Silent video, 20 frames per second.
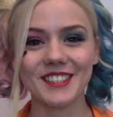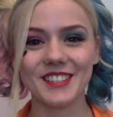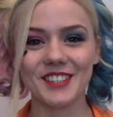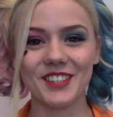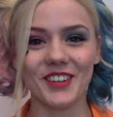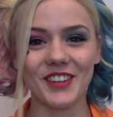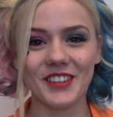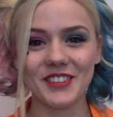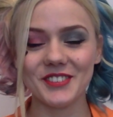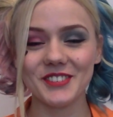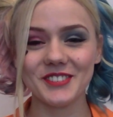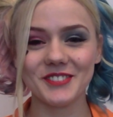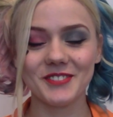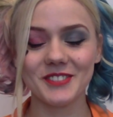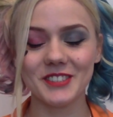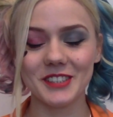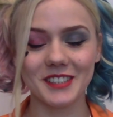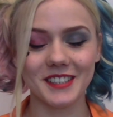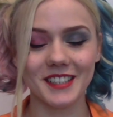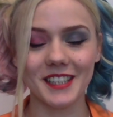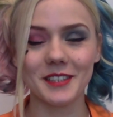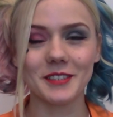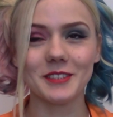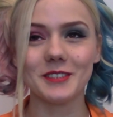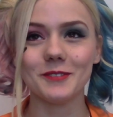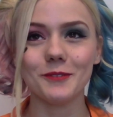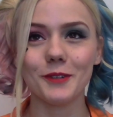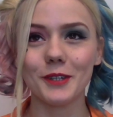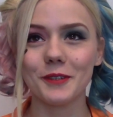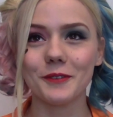so it just, it
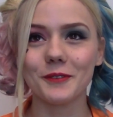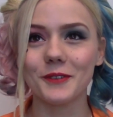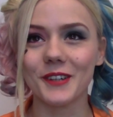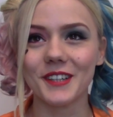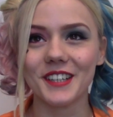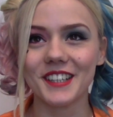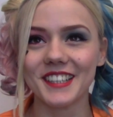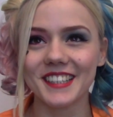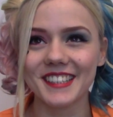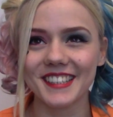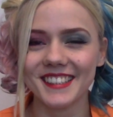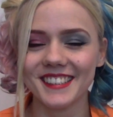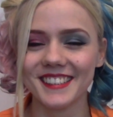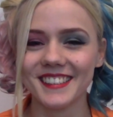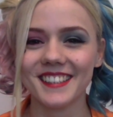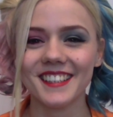wouldn't work.